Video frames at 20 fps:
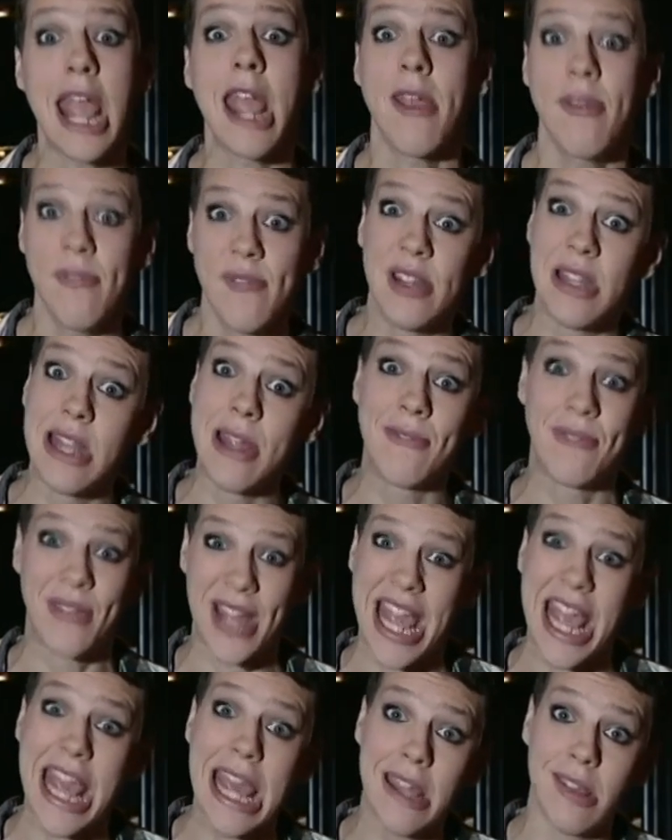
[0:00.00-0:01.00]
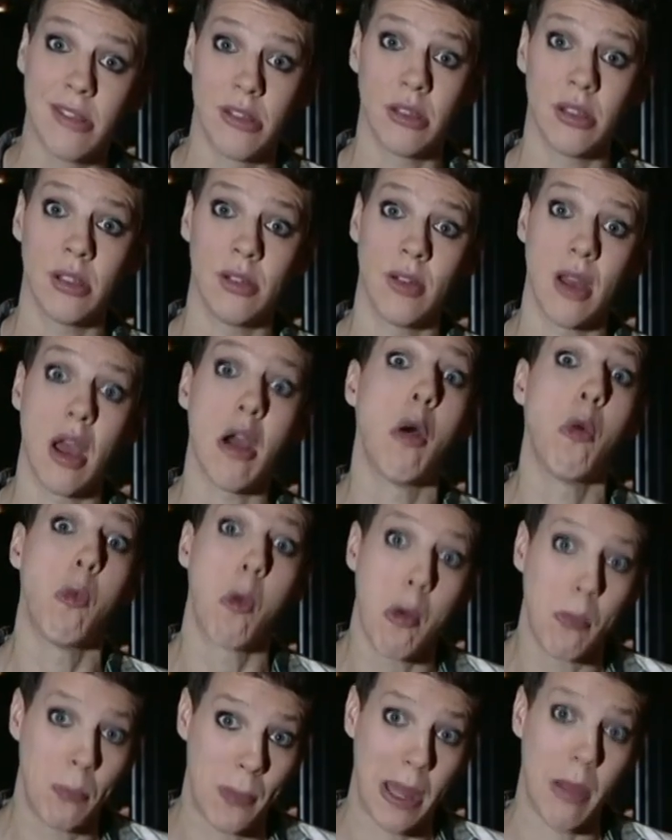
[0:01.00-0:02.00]
even if it is a
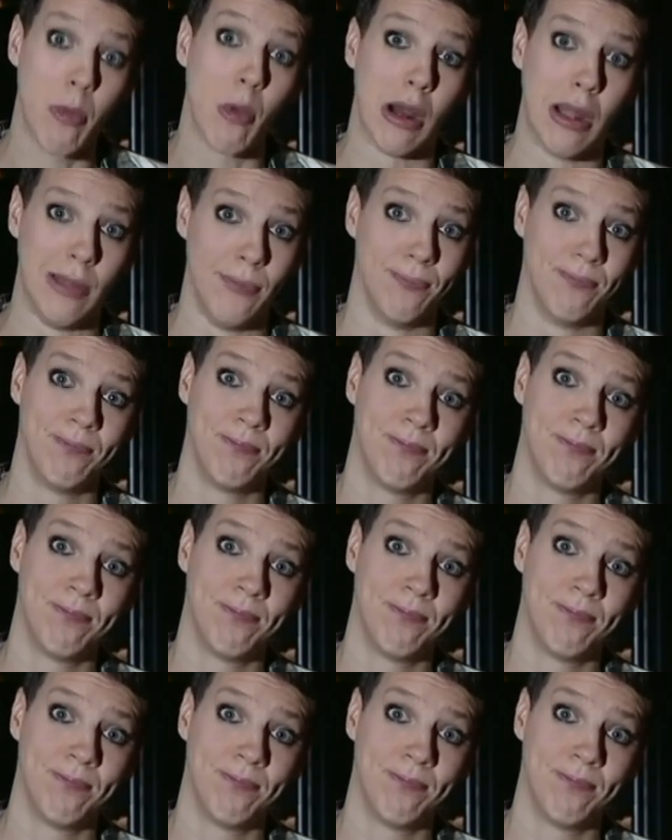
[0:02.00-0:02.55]
wobbly one.